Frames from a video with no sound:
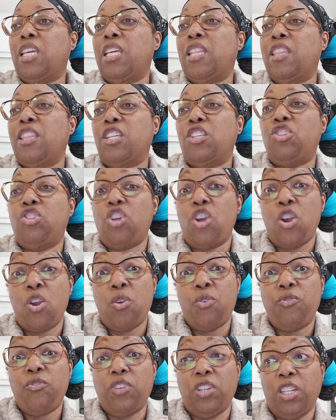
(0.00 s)
in the
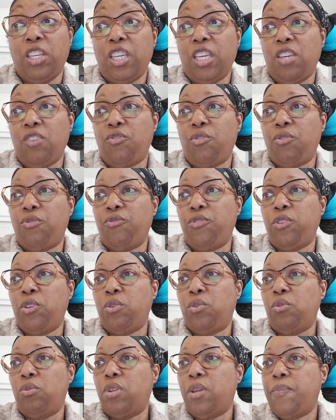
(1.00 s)
turf looking for
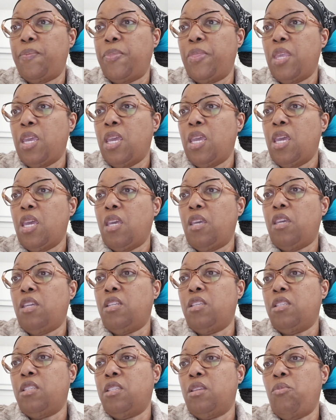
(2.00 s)
food.
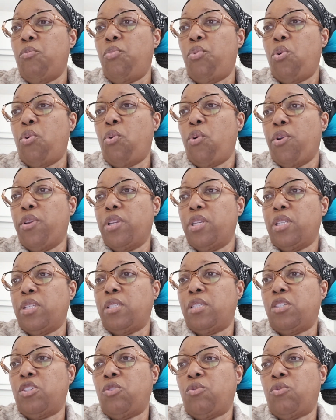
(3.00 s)
It is important